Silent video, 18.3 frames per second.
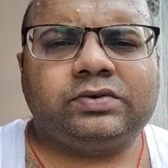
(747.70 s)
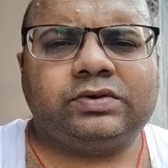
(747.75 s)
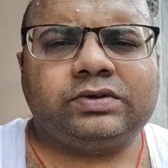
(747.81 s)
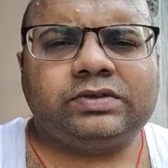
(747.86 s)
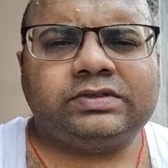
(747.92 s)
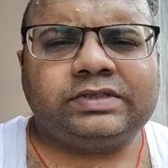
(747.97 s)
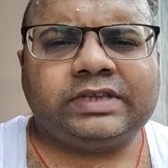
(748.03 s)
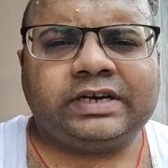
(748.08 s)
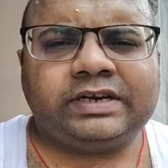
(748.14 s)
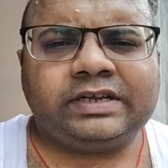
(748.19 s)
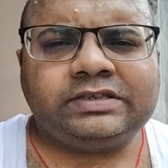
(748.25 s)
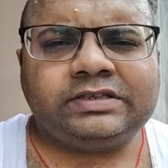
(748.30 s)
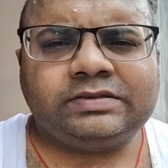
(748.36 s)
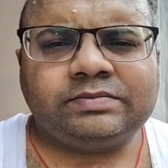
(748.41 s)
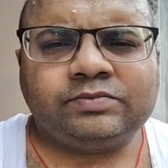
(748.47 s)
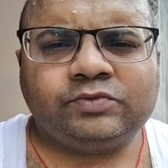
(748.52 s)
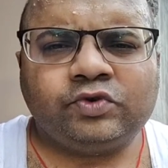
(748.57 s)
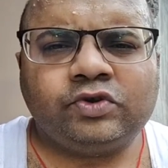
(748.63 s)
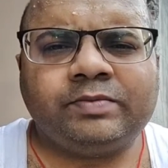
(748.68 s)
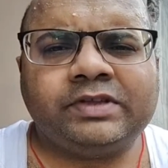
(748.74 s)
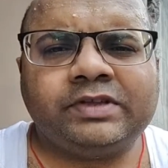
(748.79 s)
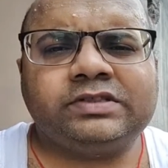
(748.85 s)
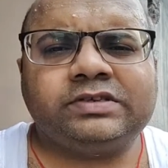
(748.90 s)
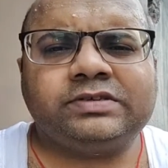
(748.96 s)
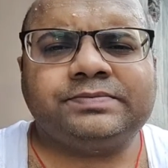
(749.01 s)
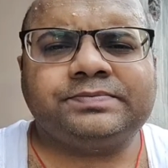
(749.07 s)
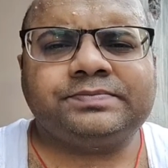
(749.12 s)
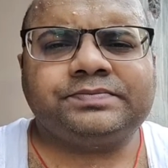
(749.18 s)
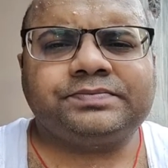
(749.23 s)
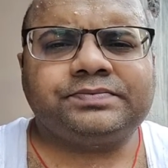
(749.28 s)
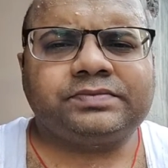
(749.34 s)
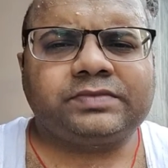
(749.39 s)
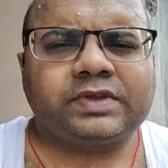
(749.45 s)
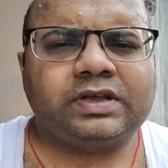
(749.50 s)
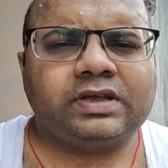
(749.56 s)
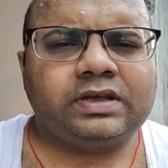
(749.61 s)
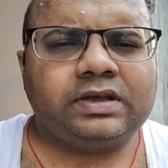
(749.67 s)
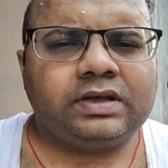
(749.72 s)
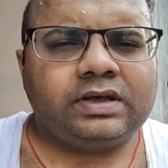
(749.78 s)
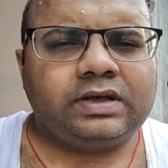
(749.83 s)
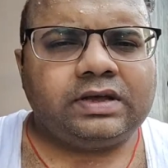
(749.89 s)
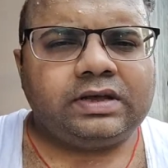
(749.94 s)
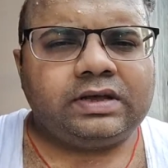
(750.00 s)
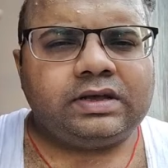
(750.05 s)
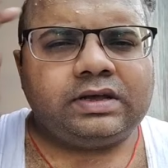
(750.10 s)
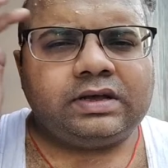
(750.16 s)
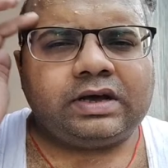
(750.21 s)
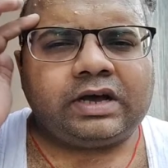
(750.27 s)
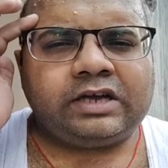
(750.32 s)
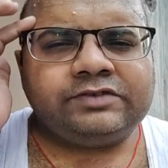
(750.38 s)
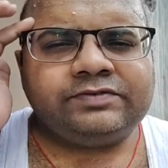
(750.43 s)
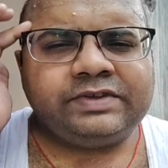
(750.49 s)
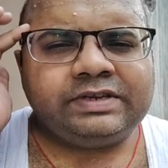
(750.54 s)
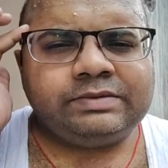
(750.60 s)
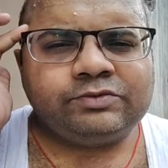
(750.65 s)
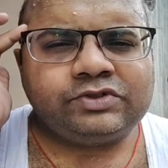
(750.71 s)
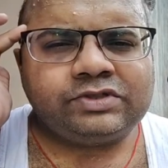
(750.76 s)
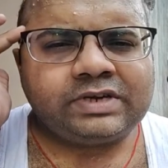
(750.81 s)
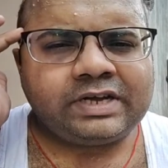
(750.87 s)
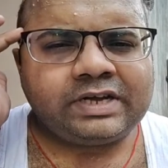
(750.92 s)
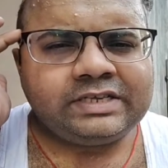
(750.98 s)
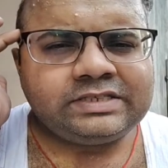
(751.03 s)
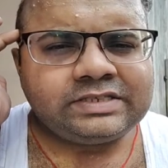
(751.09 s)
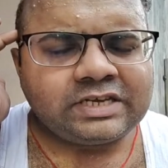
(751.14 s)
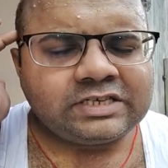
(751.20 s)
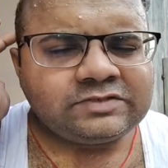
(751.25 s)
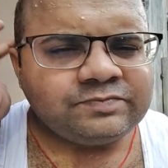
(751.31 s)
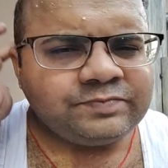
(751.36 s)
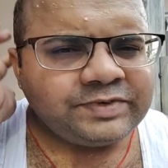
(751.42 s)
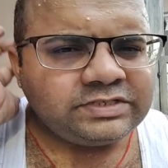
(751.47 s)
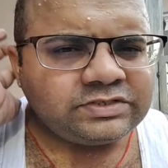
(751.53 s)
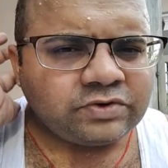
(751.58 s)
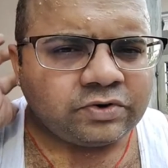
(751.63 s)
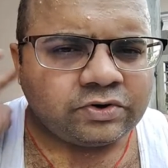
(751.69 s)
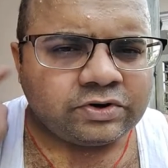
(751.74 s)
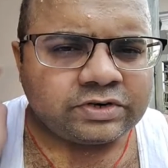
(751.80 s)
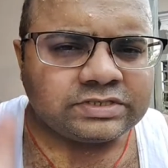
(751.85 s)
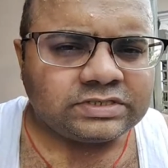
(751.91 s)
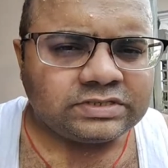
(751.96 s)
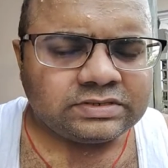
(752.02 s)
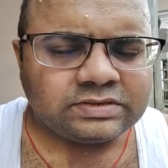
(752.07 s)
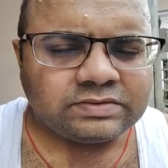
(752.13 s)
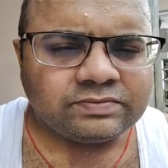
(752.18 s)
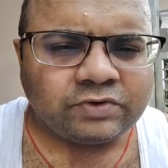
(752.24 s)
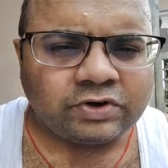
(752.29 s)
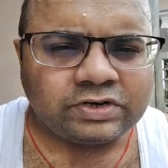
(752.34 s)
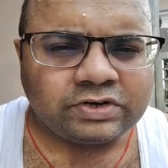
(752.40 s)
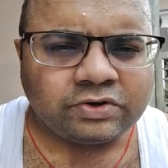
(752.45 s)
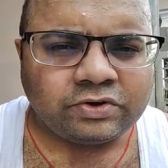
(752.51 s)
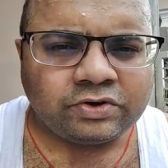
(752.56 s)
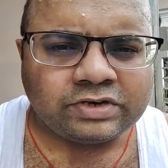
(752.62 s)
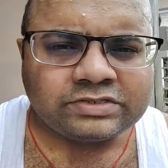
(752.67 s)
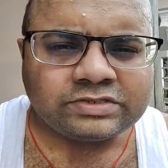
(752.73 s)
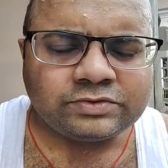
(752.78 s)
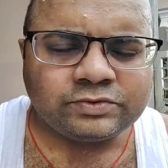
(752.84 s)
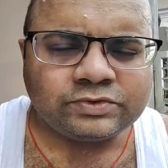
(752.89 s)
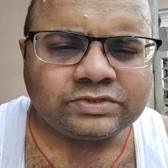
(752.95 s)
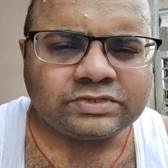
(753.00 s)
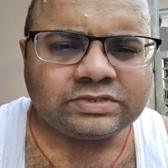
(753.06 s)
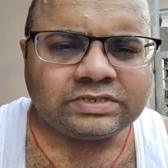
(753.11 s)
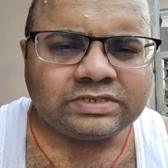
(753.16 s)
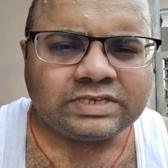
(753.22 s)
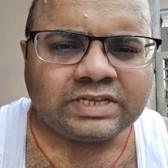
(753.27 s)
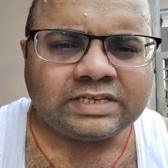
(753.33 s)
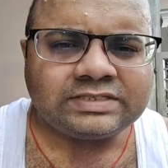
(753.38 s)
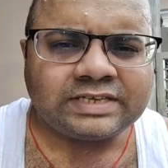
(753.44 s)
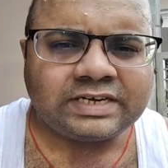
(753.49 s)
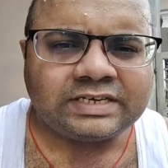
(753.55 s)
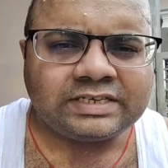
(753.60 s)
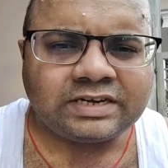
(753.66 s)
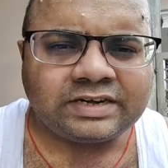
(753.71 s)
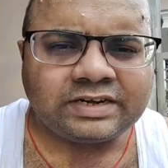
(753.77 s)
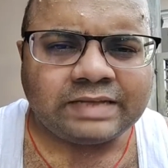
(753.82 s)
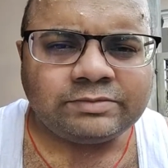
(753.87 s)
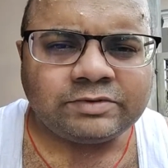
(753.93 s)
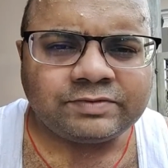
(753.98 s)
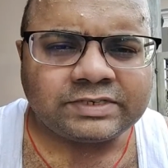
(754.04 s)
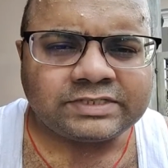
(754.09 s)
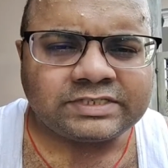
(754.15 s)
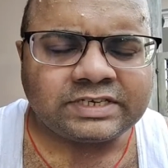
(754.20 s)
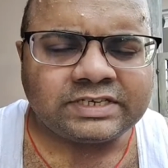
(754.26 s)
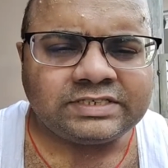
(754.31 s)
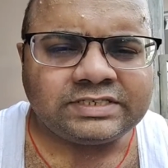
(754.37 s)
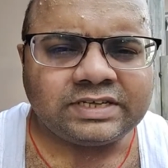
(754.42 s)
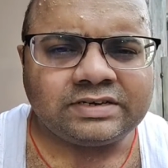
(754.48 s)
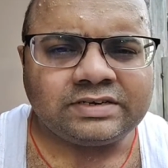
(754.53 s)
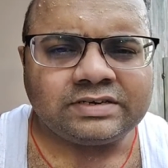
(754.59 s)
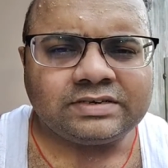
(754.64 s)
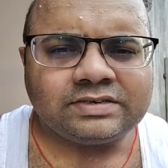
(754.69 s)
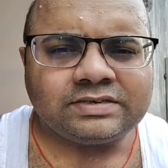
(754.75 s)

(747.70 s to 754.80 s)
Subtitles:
That is Mool bandh. Ashwini Mudra is, Ash means horse. What horse does at the time of excretion?